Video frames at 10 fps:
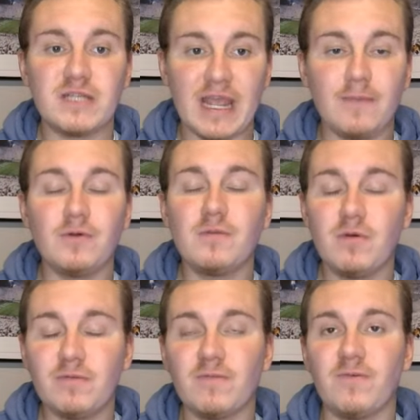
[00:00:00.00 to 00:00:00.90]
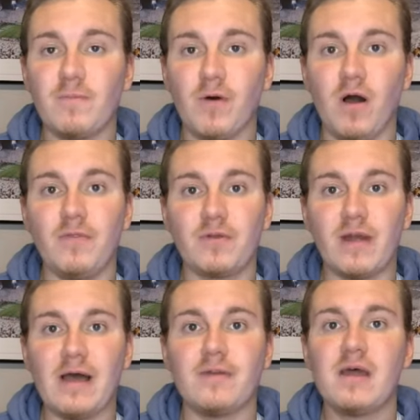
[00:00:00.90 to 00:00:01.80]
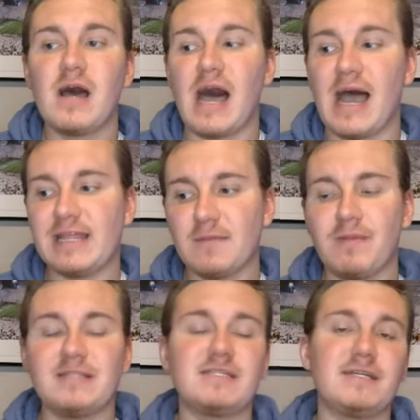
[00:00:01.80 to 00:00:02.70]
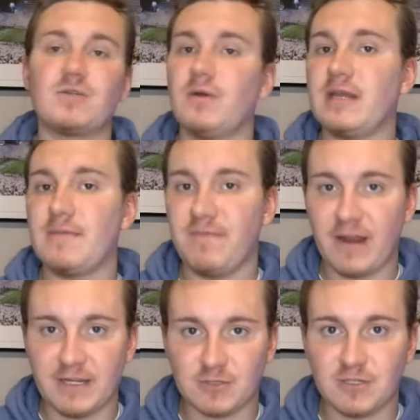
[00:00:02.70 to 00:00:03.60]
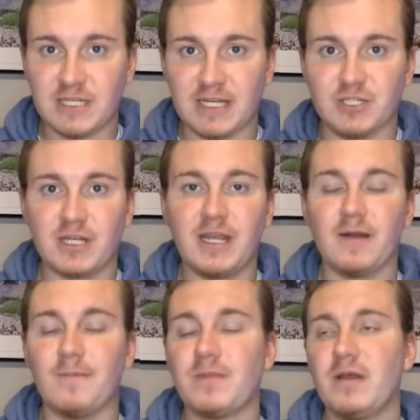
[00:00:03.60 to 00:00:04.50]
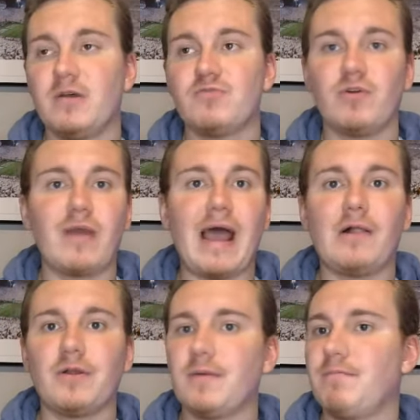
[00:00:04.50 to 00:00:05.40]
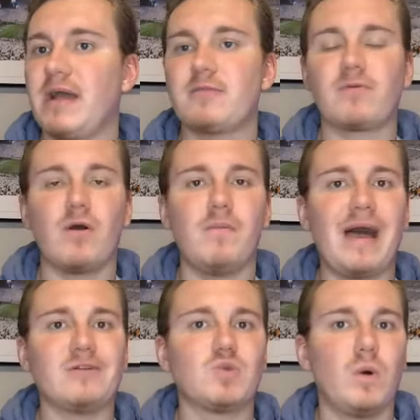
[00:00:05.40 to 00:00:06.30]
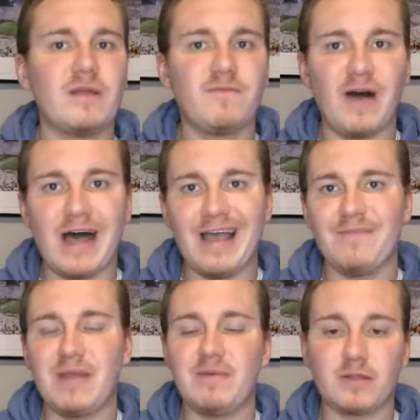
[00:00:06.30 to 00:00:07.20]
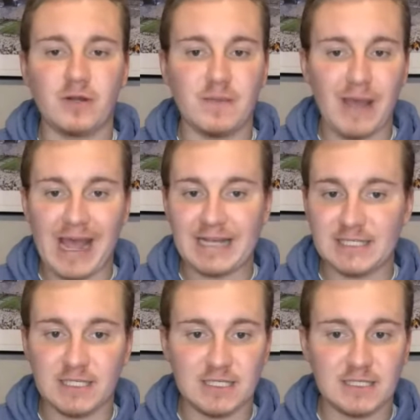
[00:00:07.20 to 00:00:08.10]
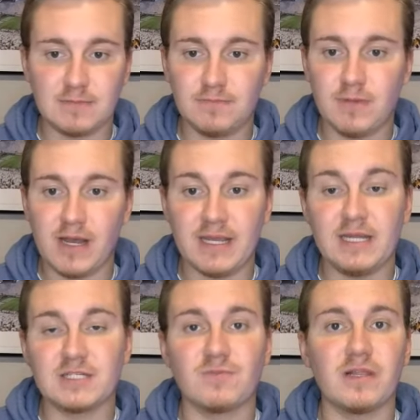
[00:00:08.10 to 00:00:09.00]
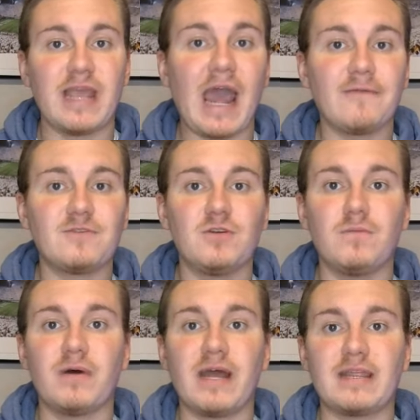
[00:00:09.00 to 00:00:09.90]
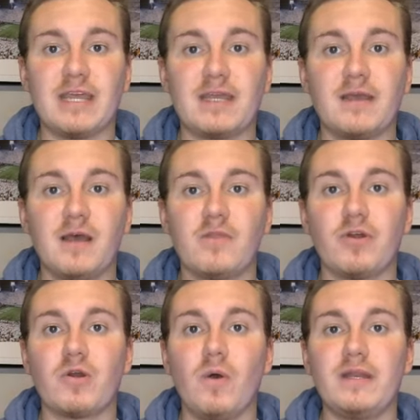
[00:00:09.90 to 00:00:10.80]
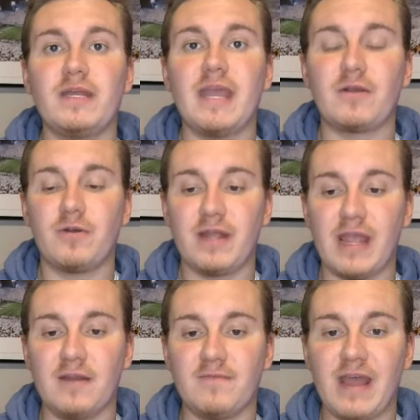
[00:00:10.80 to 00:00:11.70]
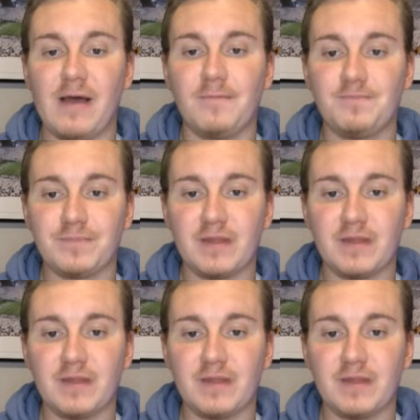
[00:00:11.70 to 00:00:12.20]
was able to move the football on the ground. I think Penn State's going to get very strategic here. Drew Aller might throw about 25, maybe 30 passes. He doesn't really have to, but I think they're going to get creative now